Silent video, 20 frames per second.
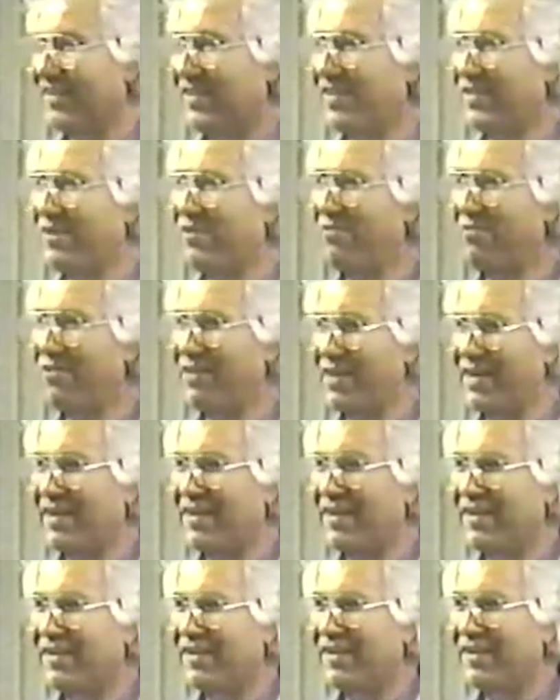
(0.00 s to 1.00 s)
Now,
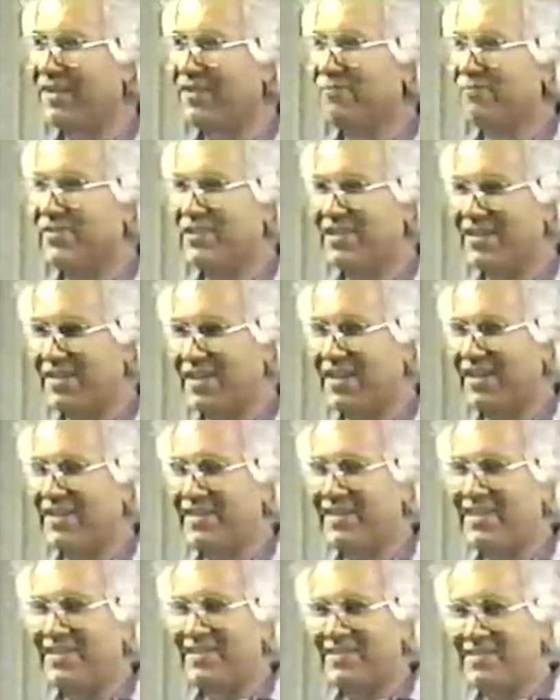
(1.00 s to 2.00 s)
why would
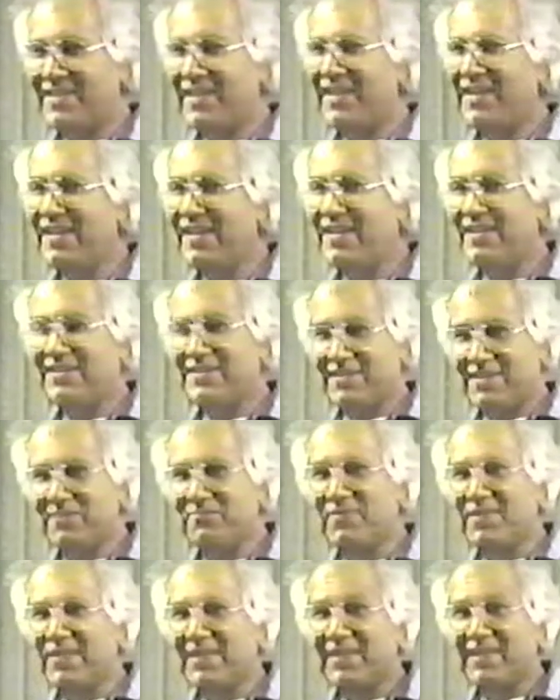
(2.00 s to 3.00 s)
God say
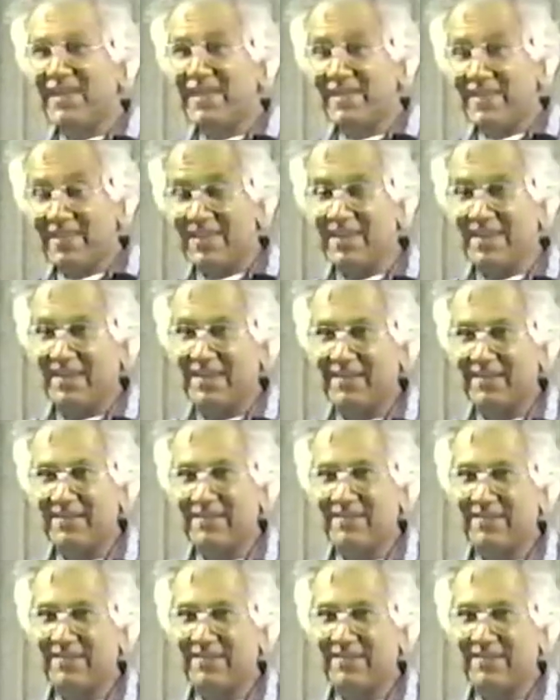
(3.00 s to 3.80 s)
something like that?